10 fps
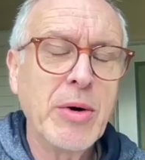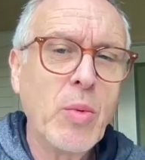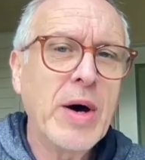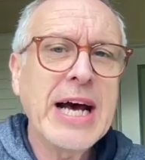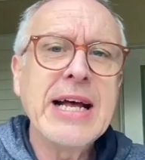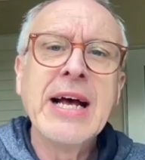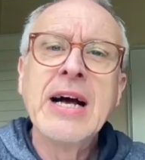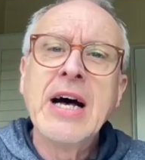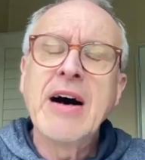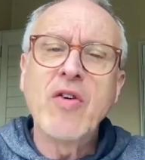But what I
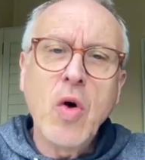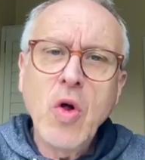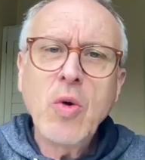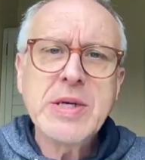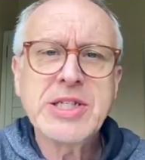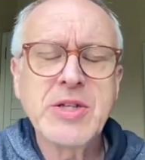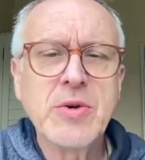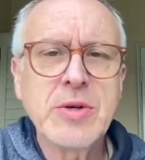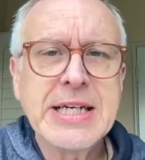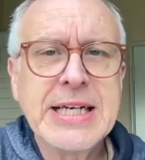have always
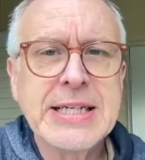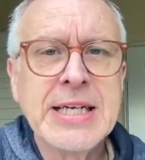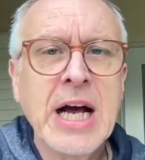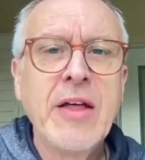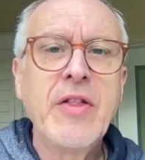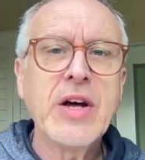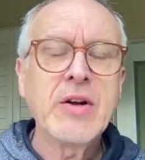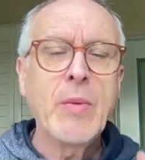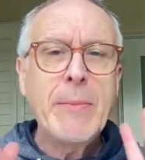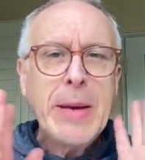thought is
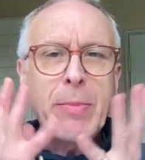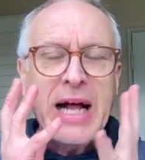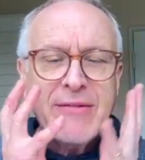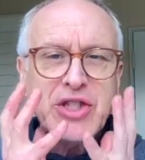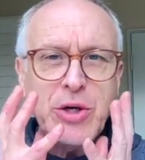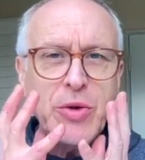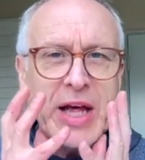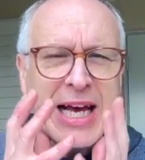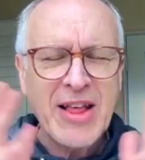that when people have toothache,